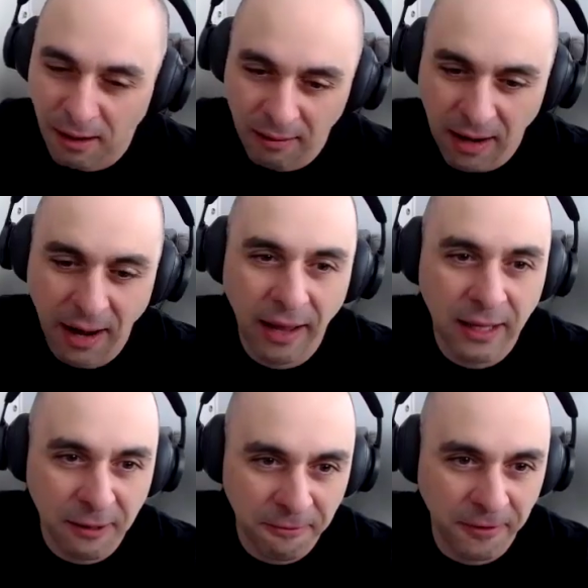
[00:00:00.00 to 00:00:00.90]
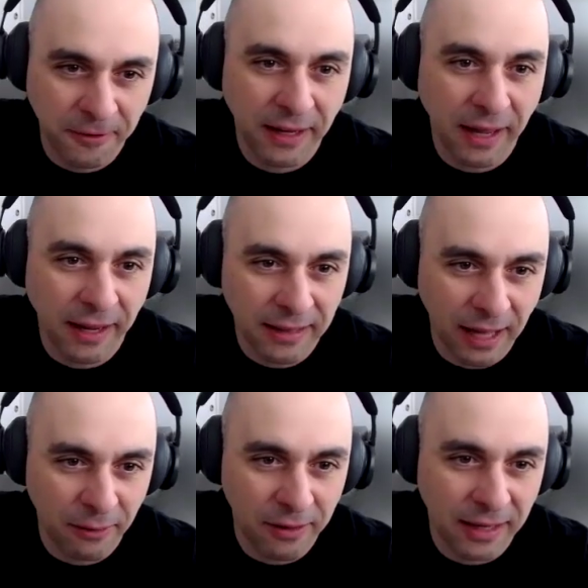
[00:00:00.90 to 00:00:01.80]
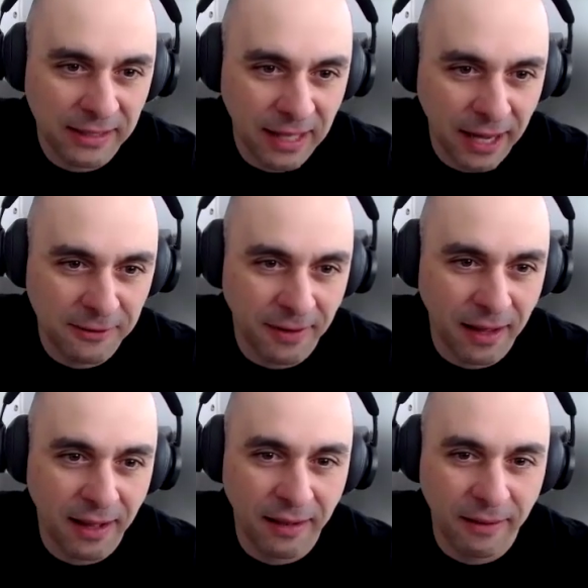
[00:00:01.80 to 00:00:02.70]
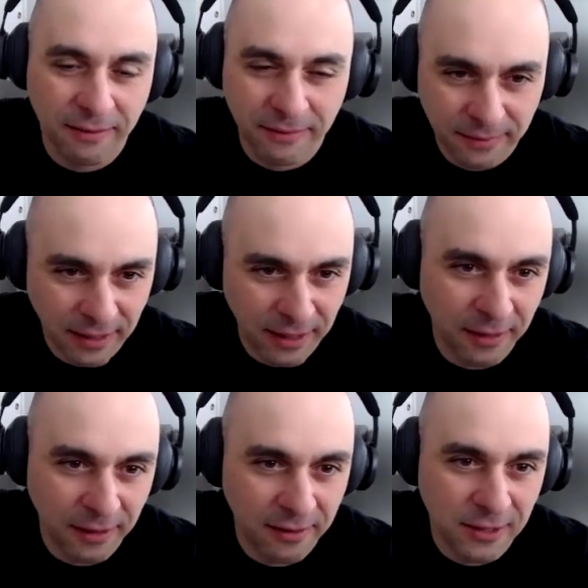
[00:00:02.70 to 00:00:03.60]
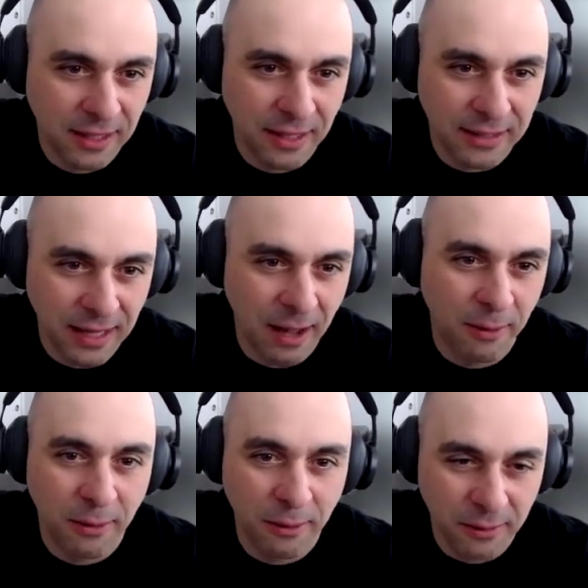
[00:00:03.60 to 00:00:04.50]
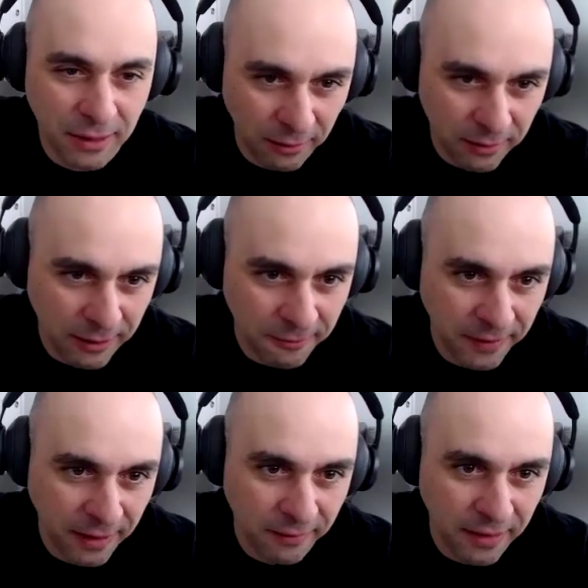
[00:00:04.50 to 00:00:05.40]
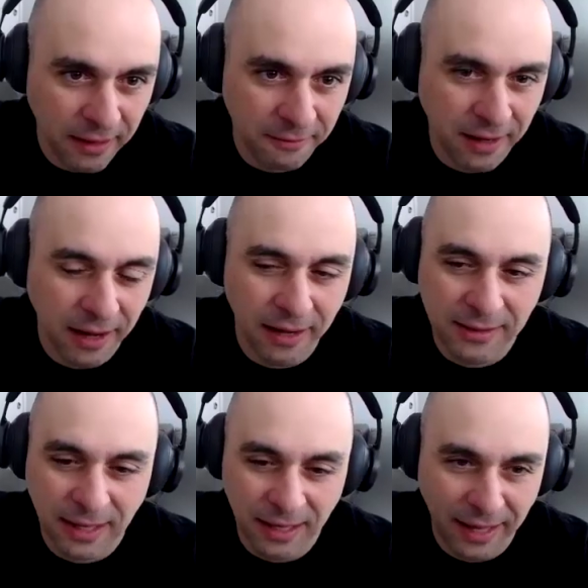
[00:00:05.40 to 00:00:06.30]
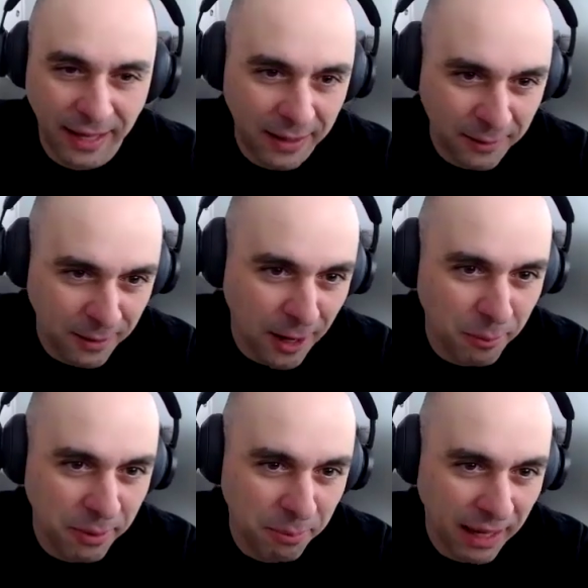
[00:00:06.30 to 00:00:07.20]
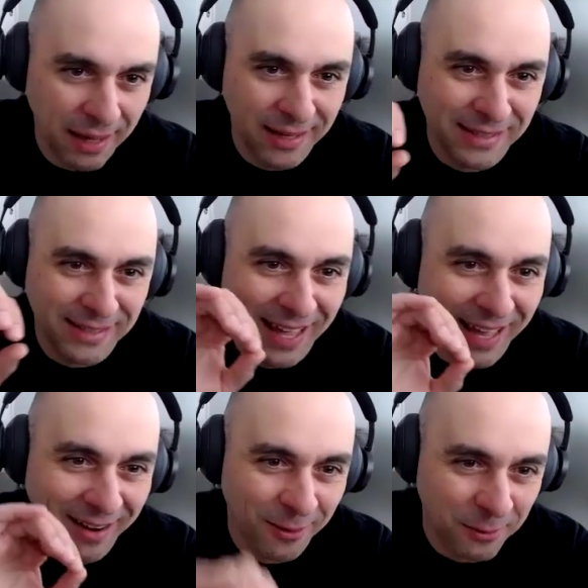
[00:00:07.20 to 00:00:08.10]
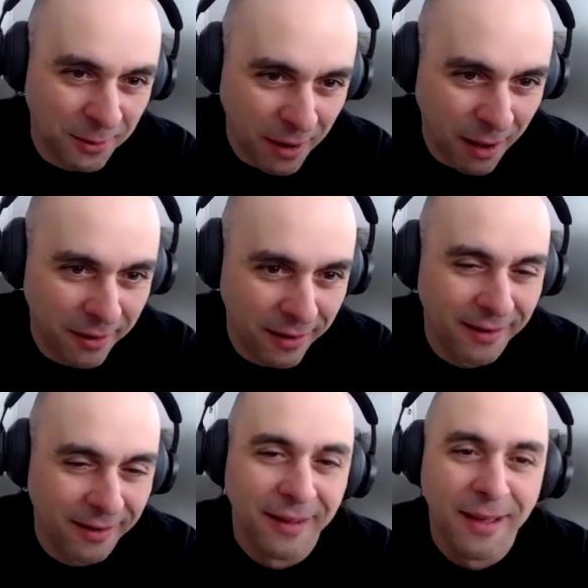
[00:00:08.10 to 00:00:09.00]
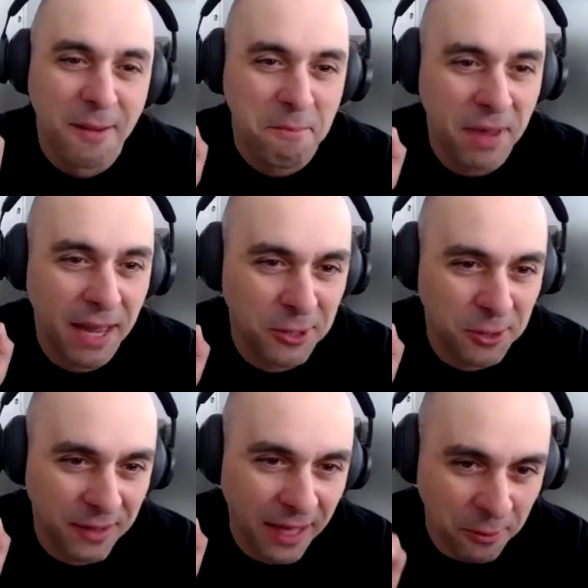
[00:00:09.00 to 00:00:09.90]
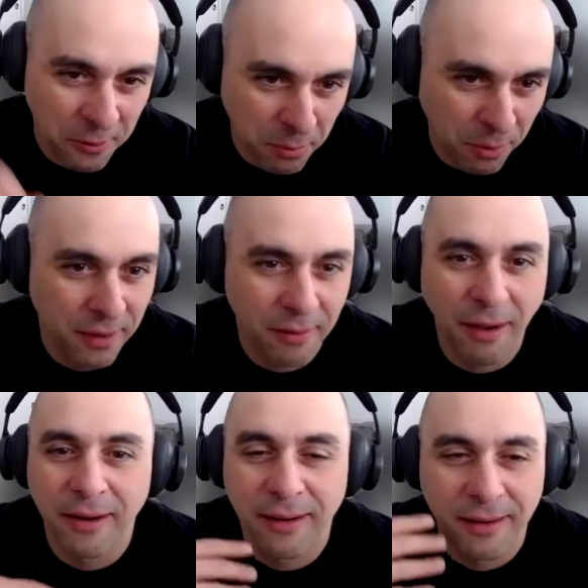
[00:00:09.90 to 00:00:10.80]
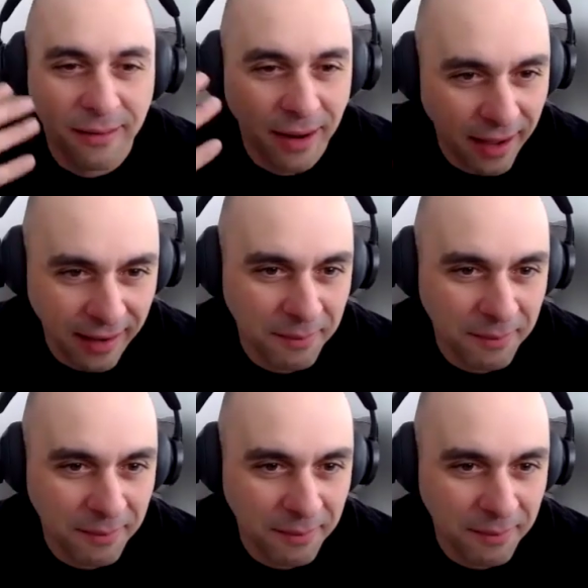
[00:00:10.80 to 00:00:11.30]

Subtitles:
All right, the config, I can download as text file. Here, just click download, you download the config of that device, and then you copy paste that onto the router. Make sure that you reboot the router, right?